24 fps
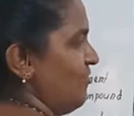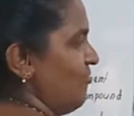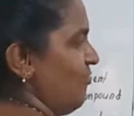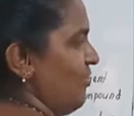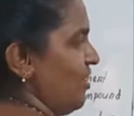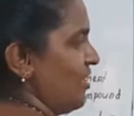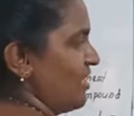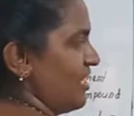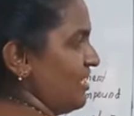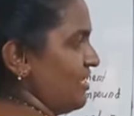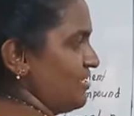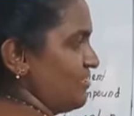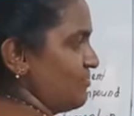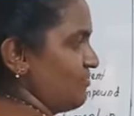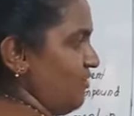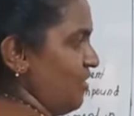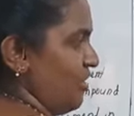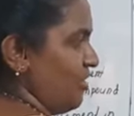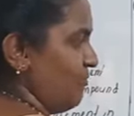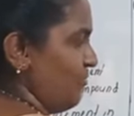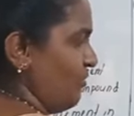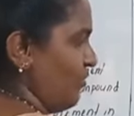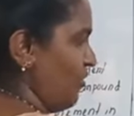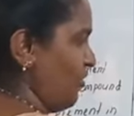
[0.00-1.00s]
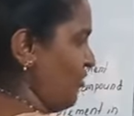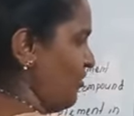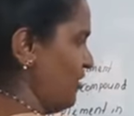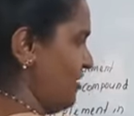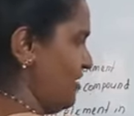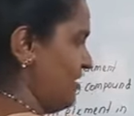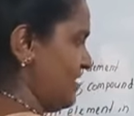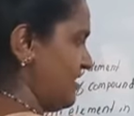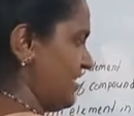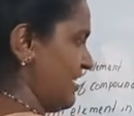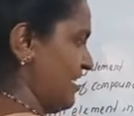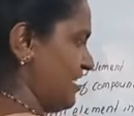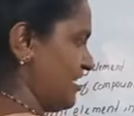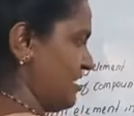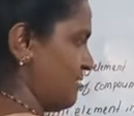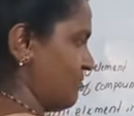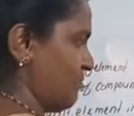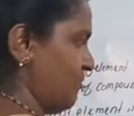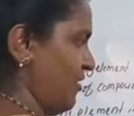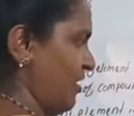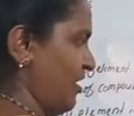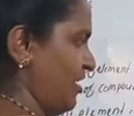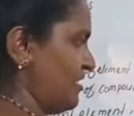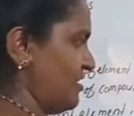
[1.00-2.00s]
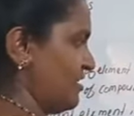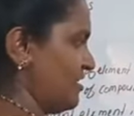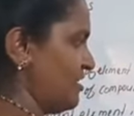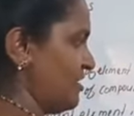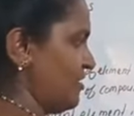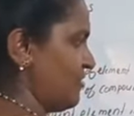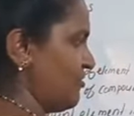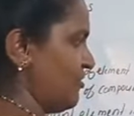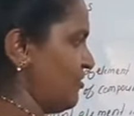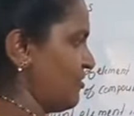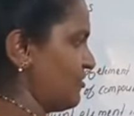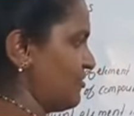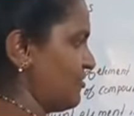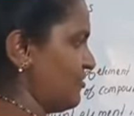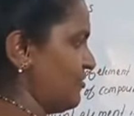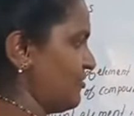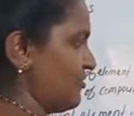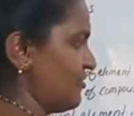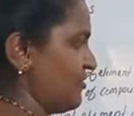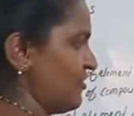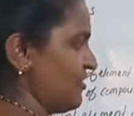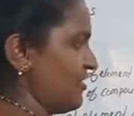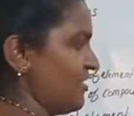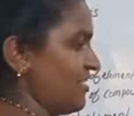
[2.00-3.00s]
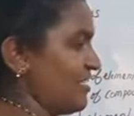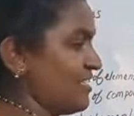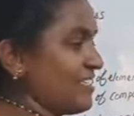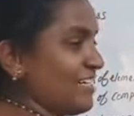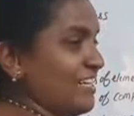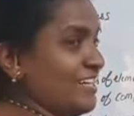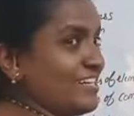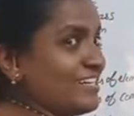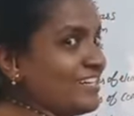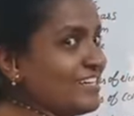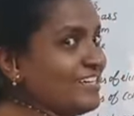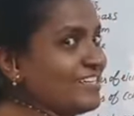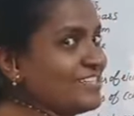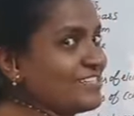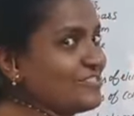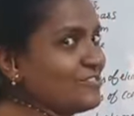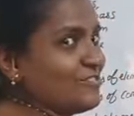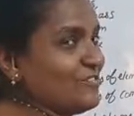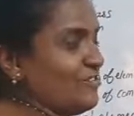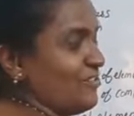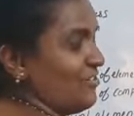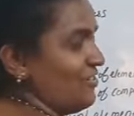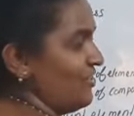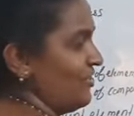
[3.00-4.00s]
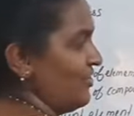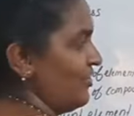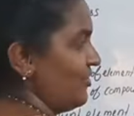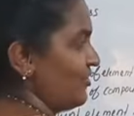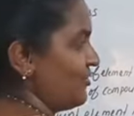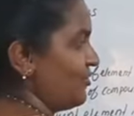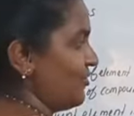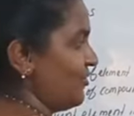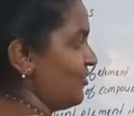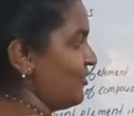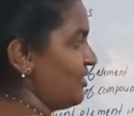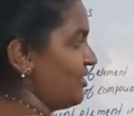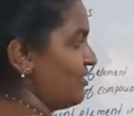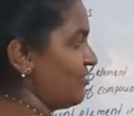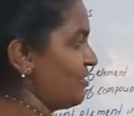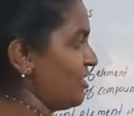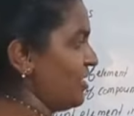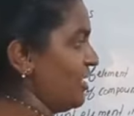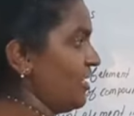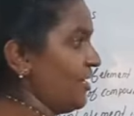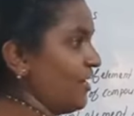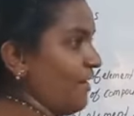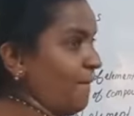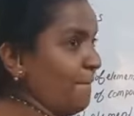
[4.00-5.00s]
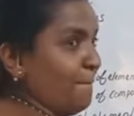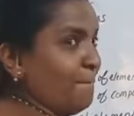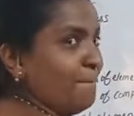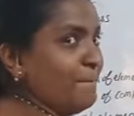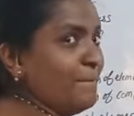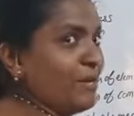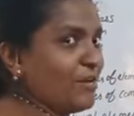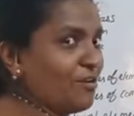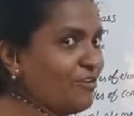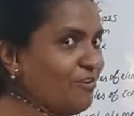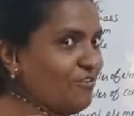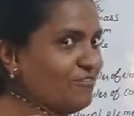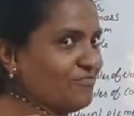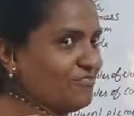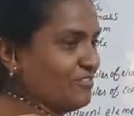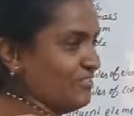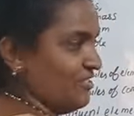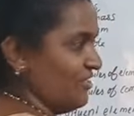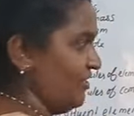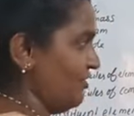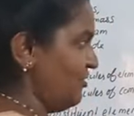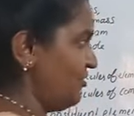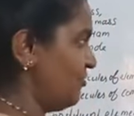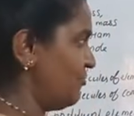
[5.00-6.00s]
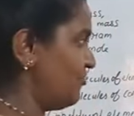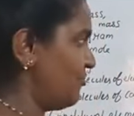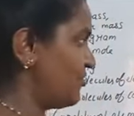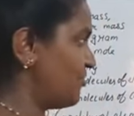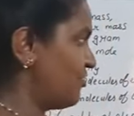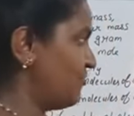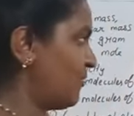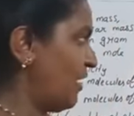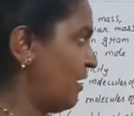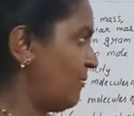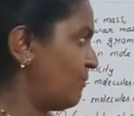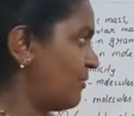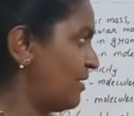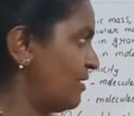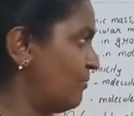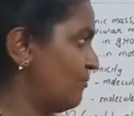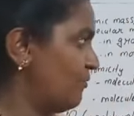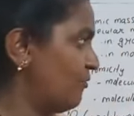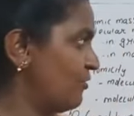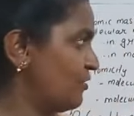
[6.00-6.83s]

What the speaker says: What is 1 mole? 6.022 into 10 raised to 23 number of. You got to apply